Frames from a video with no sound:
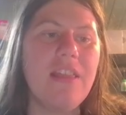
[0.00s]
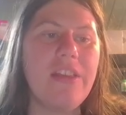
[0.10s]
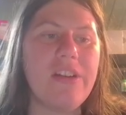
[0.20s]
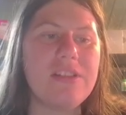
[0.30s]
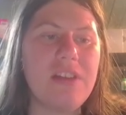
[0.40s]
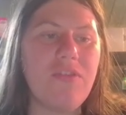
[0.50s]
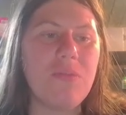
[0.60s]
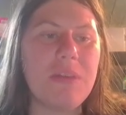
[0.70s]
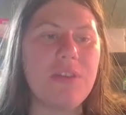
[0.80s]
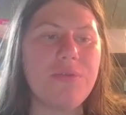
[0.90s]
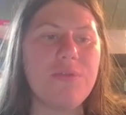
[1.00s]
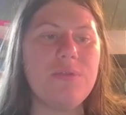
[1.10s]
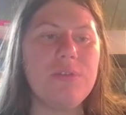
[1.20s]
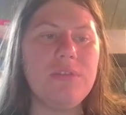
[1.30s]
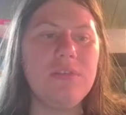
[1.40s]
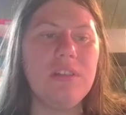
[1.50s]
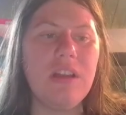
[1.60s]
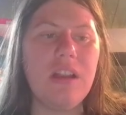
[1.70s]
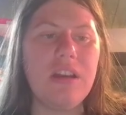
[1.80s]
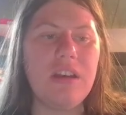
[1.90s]
There is never be cruel,
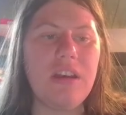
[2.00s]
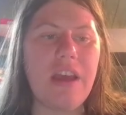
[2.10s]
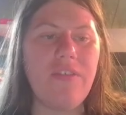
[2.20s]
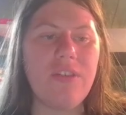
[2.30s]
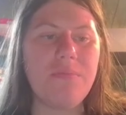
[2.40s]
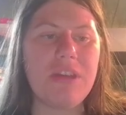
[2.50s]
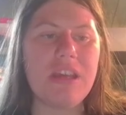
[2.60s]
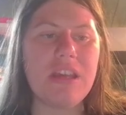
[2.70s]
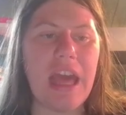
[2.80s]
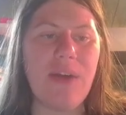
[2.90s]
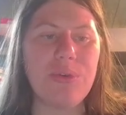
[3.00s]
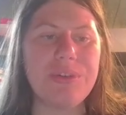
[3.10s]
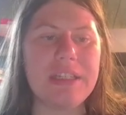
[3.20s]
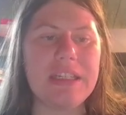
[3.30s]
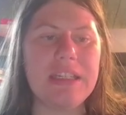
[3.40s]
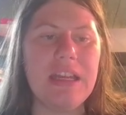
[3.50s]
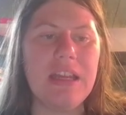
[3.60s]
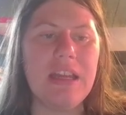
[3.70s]
never be cowardly,